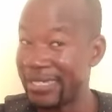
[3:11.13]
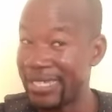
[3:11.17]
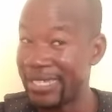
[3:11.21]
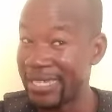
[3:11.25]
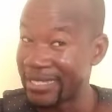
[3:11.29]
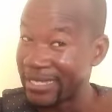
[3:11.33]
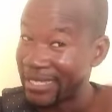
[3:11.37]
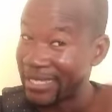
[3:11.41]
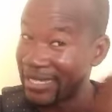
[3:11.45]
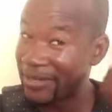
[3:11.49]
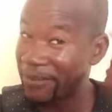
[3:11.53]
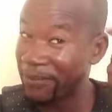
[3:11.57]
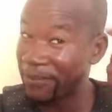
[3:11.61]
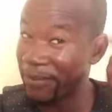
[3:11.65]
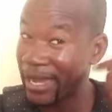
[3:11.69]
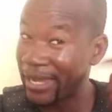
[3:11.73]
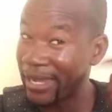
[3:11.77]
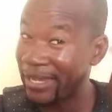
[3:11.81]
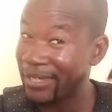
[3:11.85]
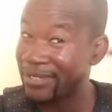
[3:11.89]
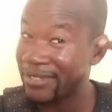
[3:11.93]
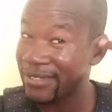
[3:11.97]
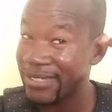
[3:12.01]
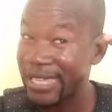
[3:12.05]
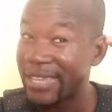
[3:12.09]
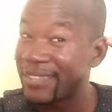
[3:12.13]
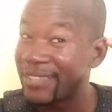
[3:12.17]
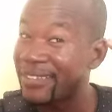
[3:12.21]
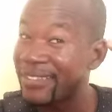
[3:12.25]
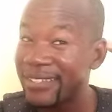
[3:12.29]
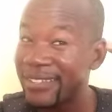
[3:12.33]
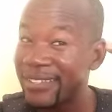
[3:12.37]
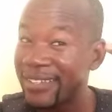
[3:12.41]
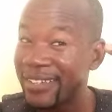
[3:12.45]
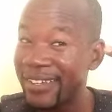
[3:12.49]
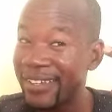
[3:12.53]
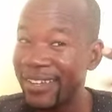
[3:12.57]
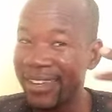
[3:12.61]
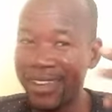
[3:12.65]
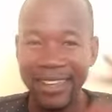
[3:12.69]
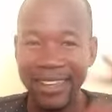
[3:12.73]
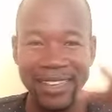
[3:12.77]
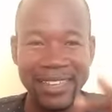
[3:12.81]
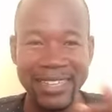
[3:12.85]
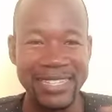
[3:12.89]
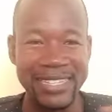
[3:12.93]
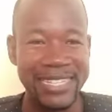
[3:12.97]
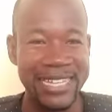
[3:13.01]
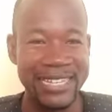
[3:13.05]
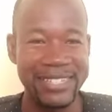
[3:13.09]
Does it make sense?
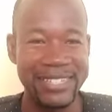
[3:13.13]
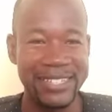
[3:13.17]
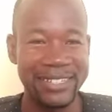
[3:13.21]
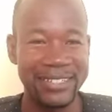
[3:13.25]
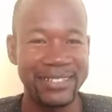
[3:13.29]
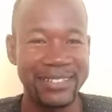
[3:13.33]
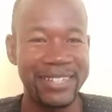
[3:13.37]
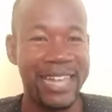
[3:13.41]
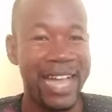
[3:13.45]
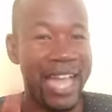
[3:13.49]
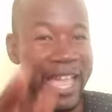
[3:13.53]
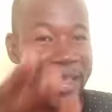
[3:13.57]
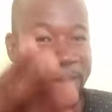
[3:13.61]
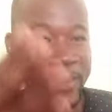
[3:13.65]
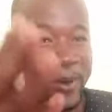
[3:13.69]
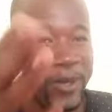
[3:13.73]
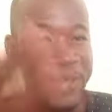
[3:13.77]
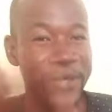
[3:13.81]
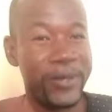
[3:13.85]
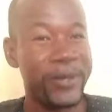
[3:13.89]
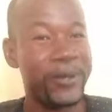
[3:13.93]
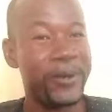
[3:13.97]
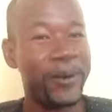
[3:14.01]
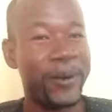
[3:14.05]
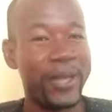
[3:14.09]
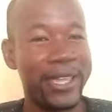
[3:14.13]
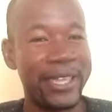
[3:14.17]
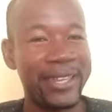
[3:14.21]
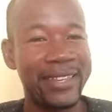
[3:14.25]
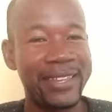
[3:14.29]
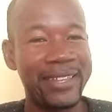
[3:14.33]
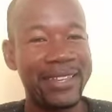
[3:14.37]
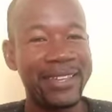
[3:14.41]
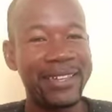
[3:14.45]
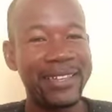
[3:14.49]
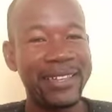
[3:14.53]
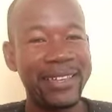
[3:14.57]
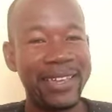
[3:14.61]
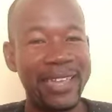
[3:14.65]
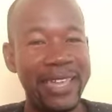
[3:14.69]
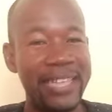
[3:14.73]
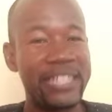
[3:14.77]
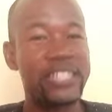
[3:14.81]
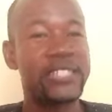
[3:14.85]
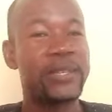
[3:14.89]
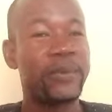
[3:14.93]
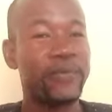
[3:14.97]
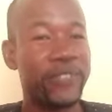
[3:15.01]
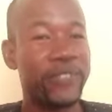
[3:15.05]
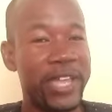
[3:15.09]
It doesn't. I know you know it.
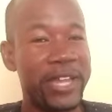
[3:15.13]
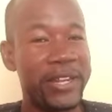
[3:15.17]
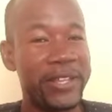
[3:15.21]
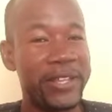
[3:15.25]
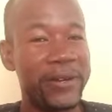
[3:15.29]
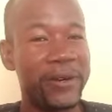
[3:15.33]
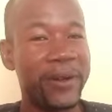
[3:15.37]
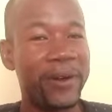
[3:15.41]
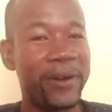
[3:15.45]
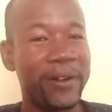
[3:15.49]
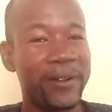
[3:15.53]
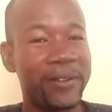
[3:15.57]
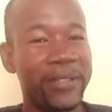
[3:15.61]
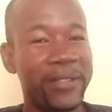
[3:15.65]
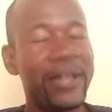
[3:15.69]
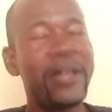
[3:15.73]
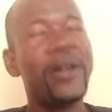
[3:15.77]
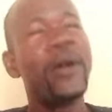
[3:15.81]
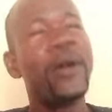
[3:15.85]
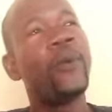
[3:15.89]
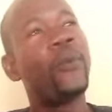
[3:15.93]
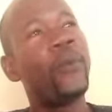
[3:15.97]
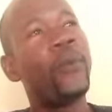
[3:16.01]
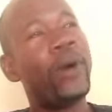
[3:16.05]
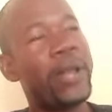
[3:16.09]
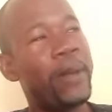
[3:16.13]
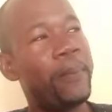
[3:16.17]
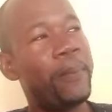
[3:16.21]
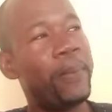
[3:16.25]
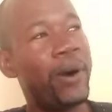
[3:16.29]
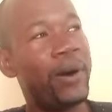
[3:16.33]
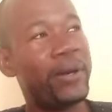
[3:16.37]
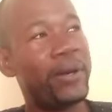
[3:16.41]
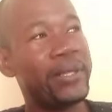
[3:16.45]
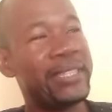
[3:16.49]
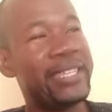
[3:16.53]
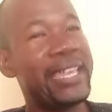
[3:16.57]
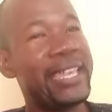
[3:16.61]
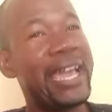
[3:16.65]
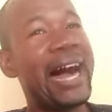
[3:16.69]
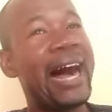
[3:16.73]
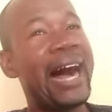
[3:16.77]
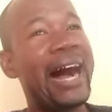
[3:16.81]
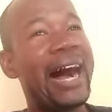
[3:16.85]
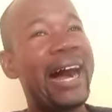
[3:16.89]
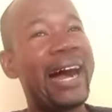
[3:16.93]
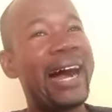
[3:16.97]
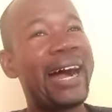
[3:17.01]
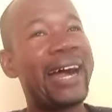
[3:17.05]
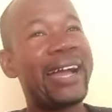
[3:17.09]
It's very wrong. What about the
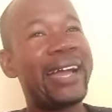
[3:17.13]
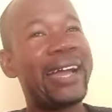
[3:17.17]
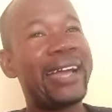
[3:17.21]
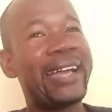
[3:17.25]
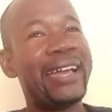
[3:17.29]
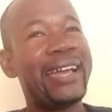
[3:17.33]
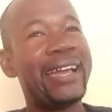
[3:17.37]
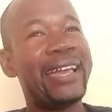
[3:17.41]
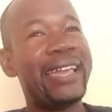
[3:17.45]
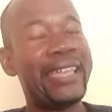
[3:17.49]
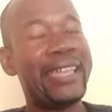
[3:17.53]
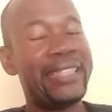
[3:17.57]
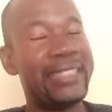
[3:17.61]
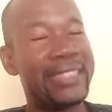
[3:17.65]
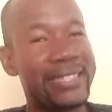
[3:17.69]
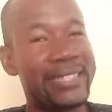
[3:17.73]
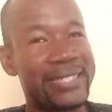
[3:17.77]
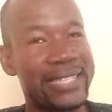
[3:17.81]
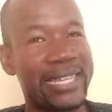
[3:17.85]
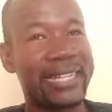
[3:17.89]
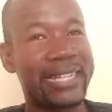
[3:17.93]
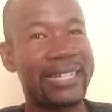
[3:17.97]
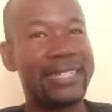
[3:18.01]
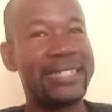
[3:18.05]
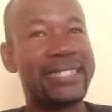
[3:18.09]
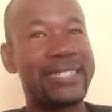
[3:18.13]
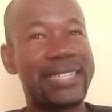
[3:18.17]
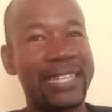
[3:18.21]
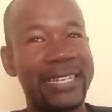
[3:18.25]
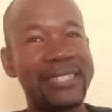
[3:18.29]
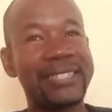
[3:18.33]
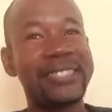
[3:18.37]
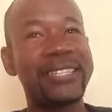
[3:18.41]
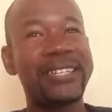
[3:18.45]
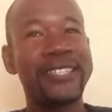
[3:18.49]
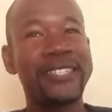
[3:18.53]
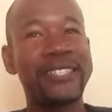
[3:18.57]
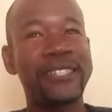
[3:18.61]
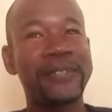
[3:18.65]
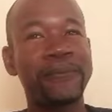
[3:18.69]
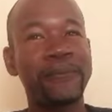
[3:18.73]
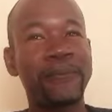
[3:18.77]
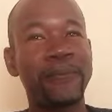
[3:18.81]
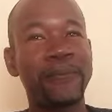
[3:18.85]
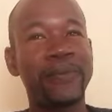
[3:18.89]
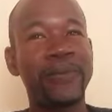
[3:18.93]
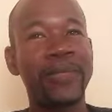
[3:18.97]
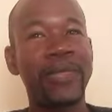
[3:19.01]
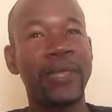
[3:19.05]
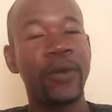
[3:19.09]
are in the second sentence?
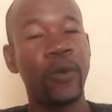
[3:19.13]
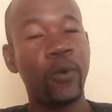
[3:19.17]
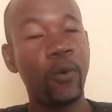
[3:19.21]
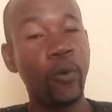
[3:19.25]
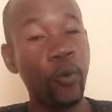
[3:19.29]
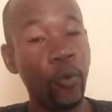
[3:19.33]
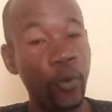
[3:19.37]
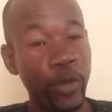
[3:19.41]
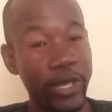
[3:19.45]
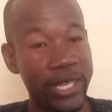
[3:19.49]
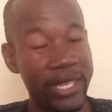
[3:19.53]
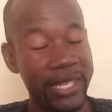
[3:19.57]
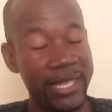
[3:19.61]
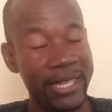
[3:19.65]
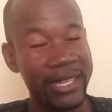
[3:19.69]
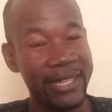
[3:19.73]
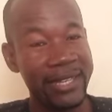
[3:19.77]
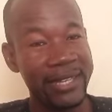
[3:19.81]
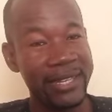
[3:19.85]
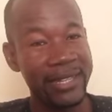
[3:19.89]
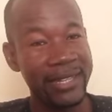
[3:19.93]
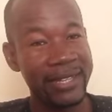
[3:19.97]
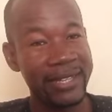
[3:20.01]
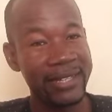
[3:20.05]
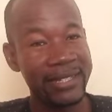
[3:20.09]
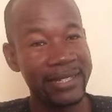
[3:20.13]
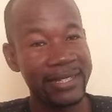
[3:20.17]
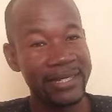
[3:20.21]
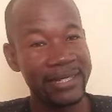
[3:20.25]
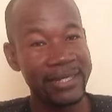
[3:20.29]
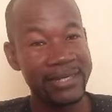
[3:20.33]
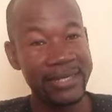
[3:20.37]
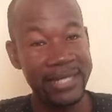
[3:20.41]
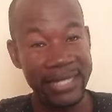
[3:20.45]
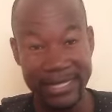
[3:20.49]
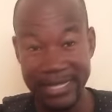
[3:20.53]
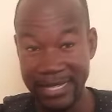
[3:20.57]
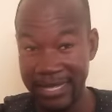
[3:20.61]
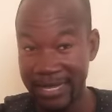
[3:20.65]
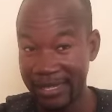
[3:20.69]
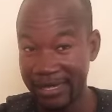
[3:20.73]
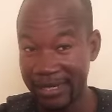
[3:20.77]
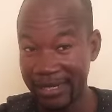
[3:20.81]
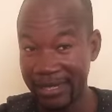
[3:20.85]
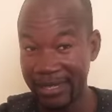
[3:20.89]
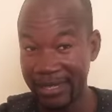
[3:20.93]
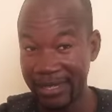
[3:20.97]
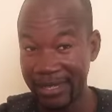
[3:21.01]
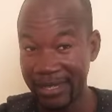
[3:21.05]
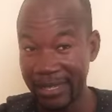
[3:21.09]
We
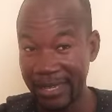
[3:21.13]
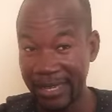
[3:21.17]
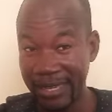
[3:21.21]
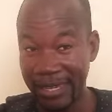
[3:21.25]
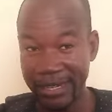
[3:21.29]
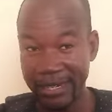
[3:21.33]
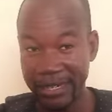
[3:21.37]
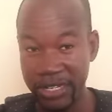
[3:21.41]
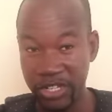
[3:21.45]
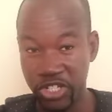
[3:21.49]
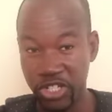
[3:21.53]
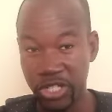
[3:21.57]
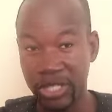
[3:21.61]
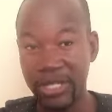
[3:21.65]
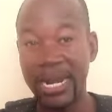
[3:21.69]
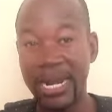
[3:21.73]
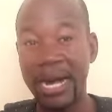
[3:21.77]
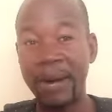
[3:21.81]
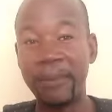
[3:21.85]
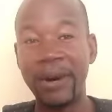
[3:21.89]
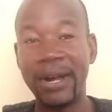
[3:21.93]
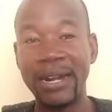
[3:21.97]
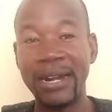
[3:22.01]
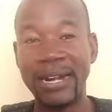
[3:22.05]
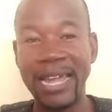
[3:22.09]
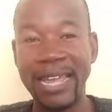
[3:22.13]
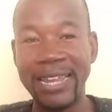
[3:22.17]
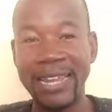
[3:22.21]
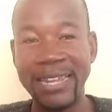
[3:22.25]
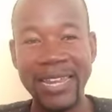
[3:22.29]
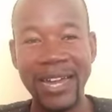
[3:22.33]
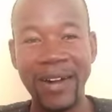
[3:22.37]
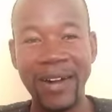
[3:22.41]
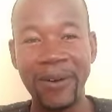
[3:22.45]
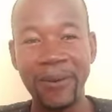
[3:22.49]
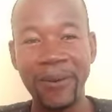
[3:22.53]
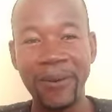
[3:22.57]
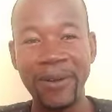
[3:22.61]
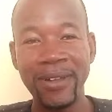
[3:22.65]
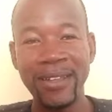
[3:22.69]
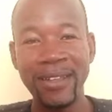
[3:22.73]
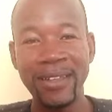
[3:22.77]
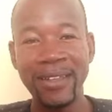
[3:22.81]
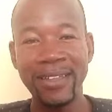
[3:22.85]
studying English grammar right now.